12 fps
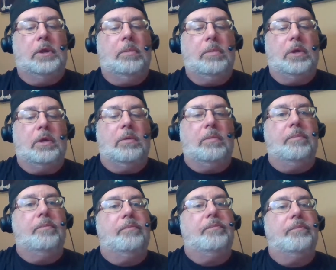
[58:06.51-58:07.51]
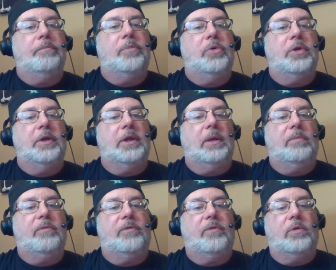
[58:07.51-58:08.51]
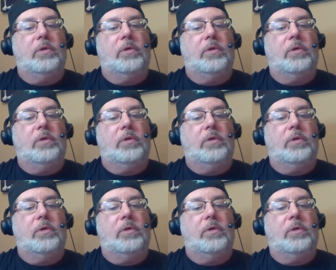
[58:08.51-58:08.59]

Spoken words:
I'm gonna put it up.